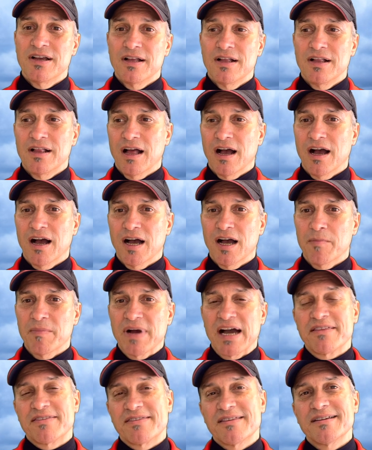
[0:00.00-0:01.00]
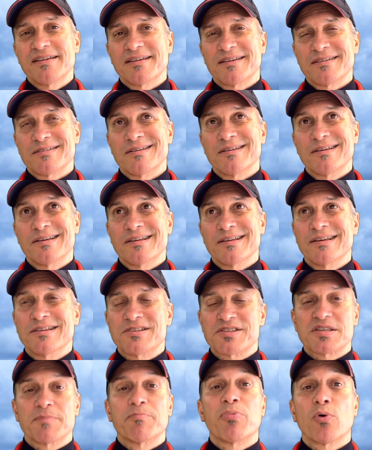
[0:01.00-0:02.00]
I think
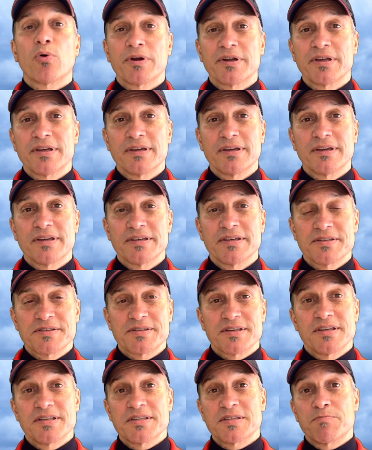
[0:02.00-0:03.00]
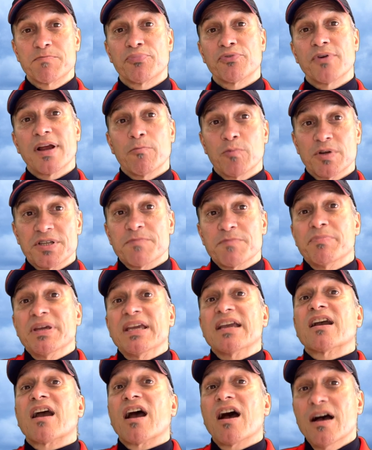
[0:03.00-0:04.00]
it's supporting his print, which
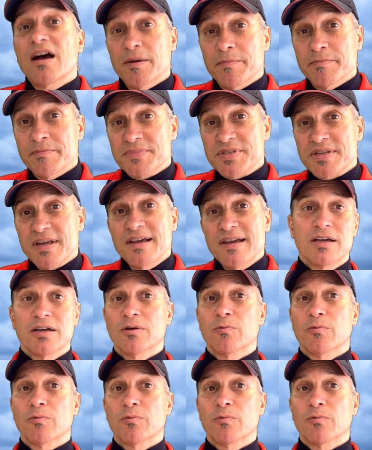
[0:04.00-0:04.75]
becomes